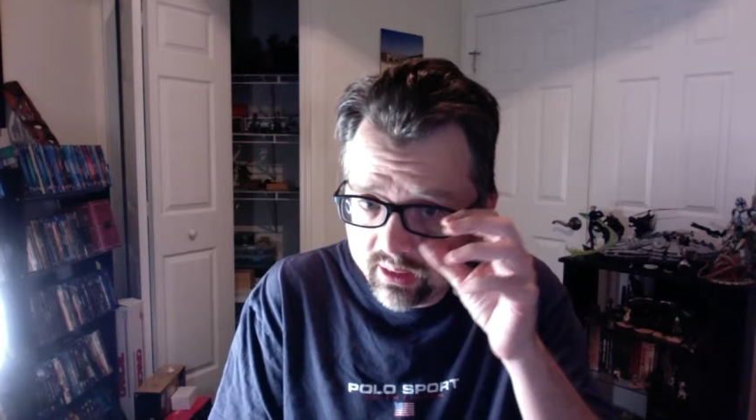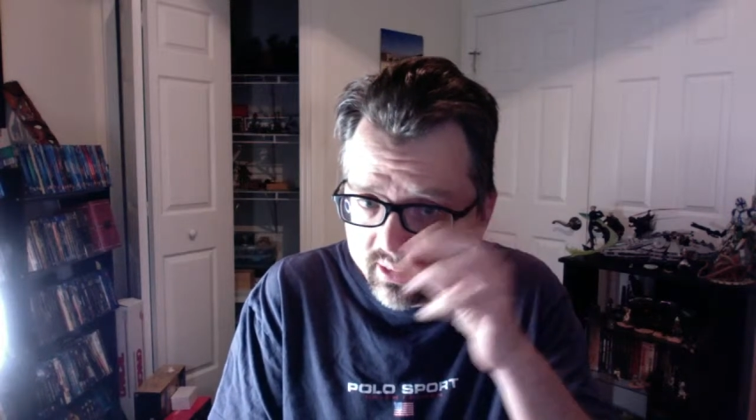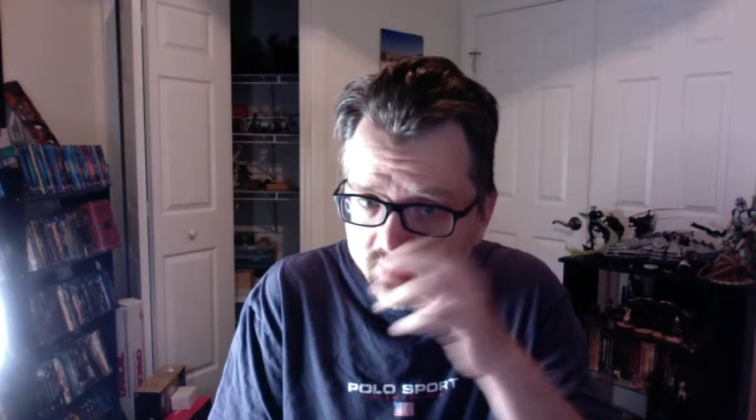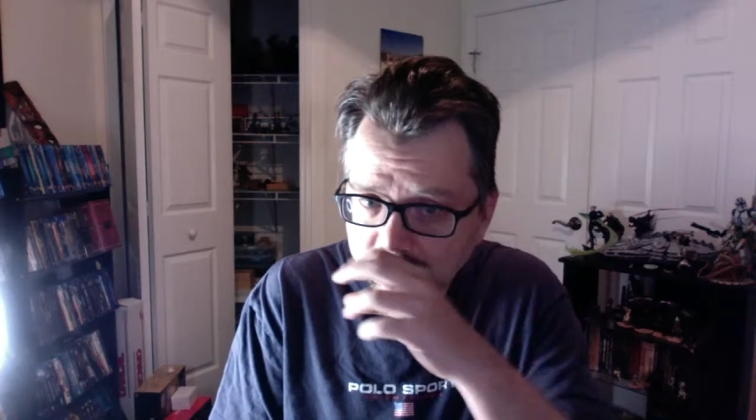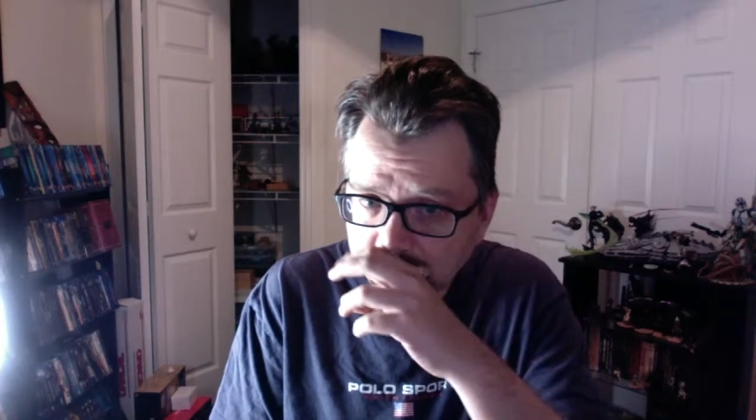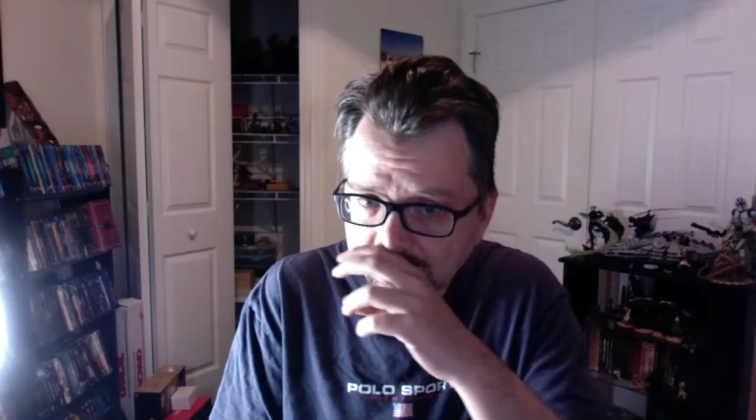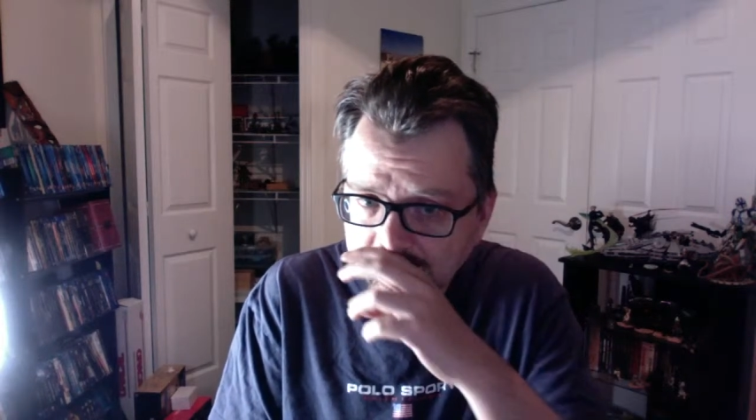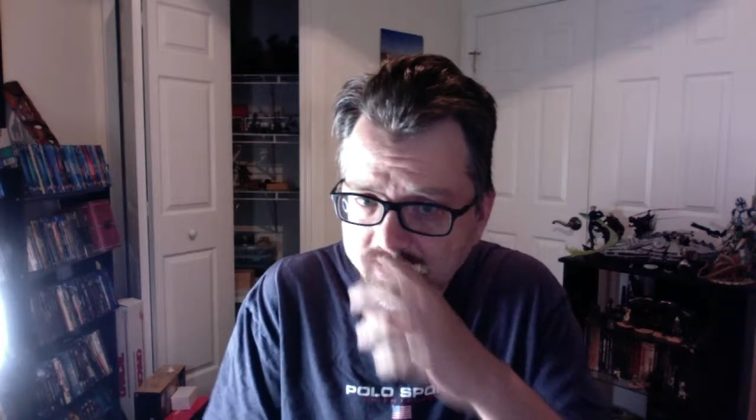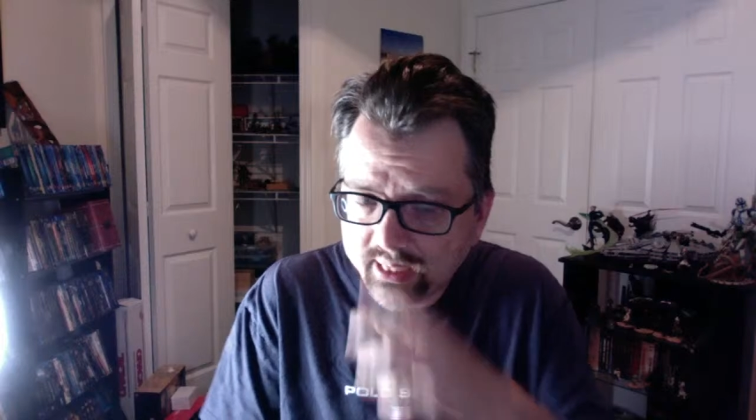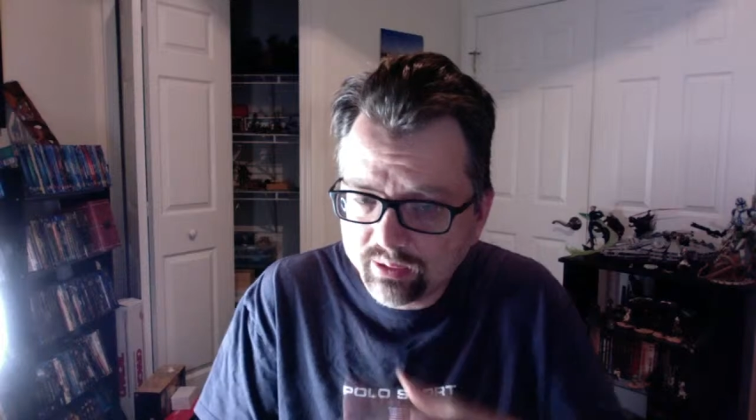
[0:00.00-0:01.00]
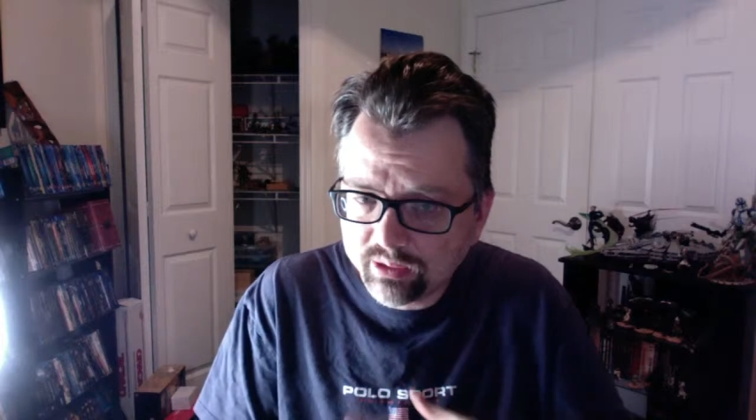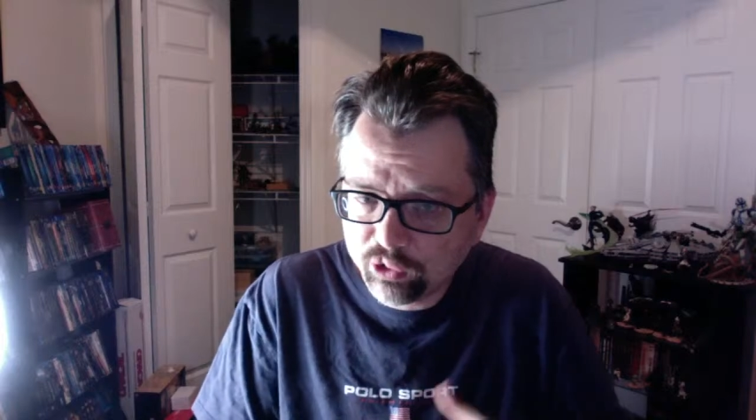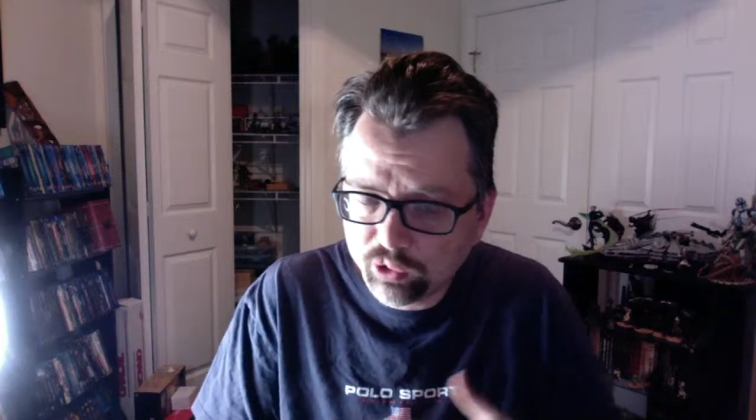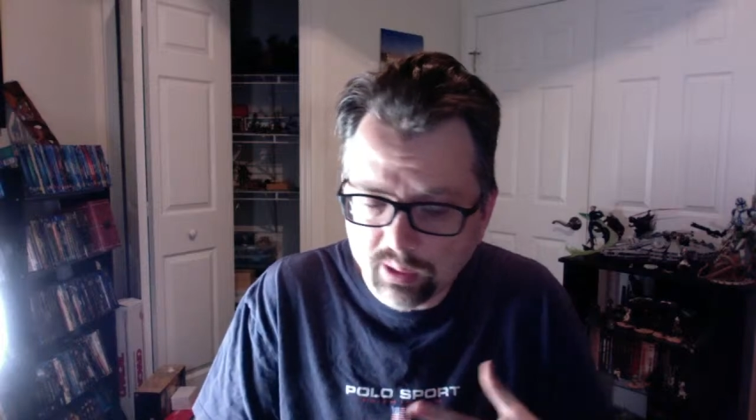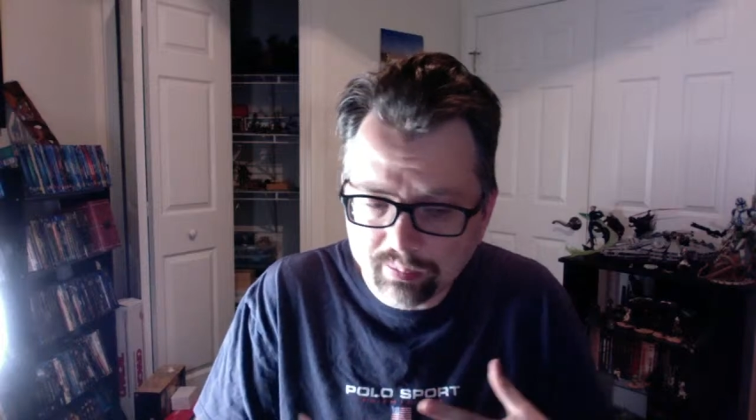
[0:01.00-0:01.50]
He doesn't care that
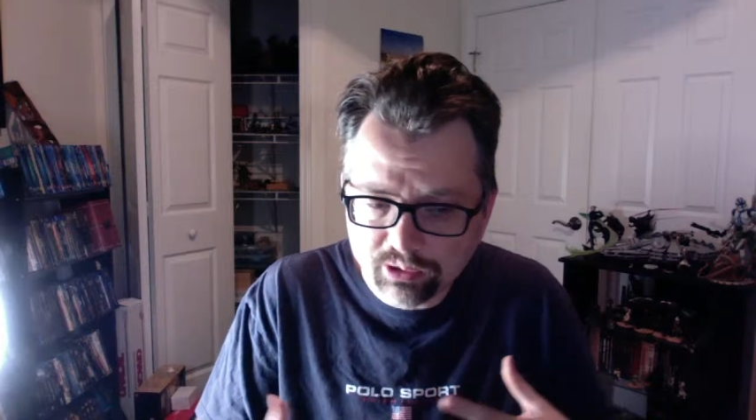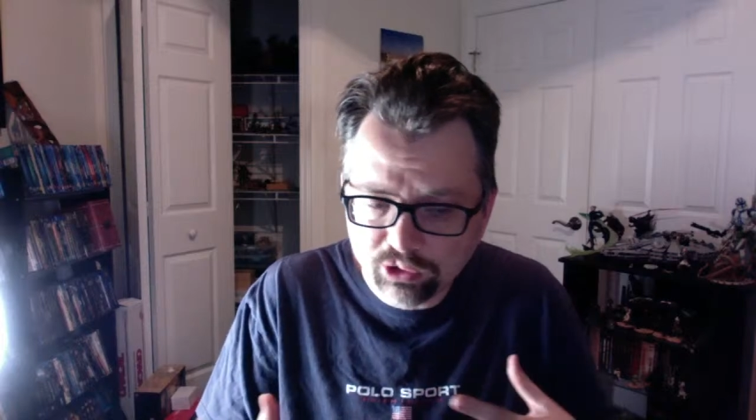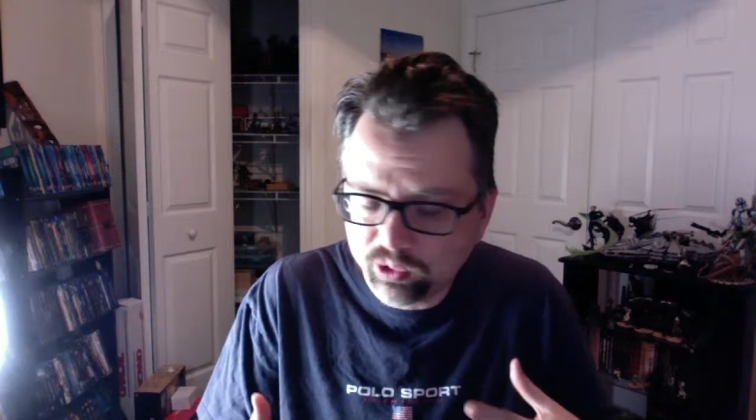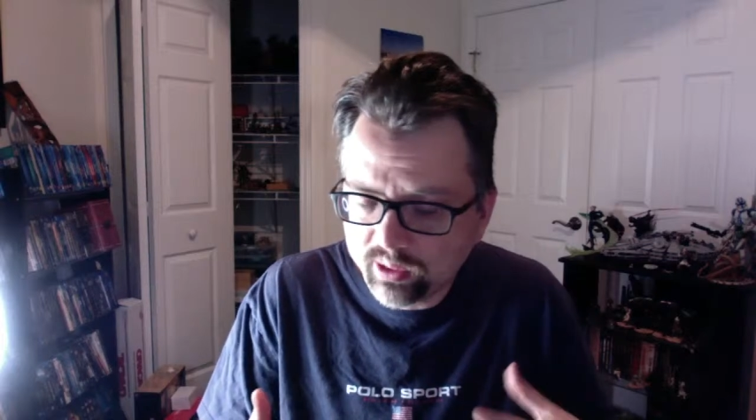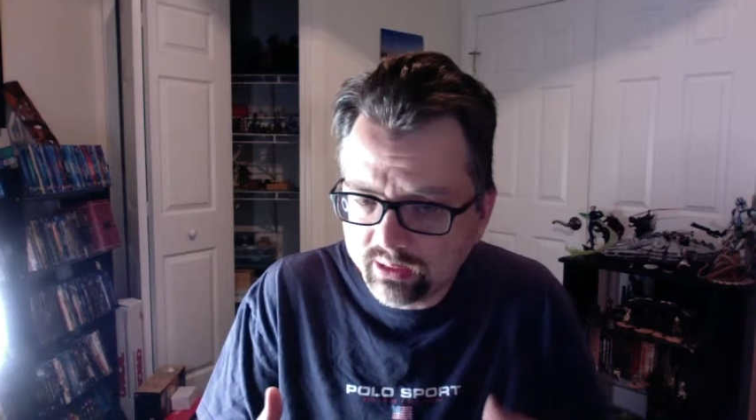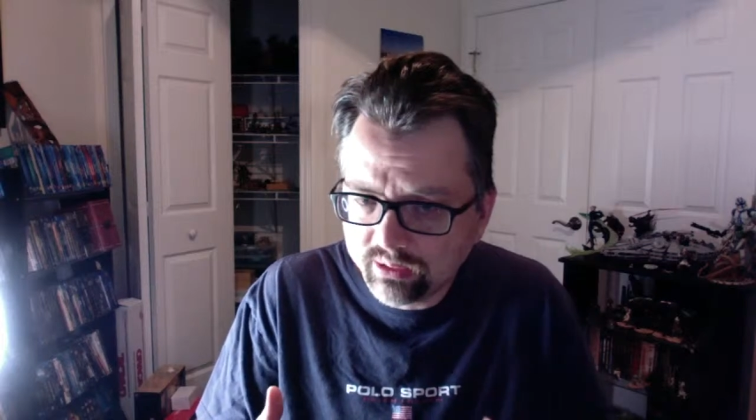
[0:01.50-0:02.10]
Trump has tried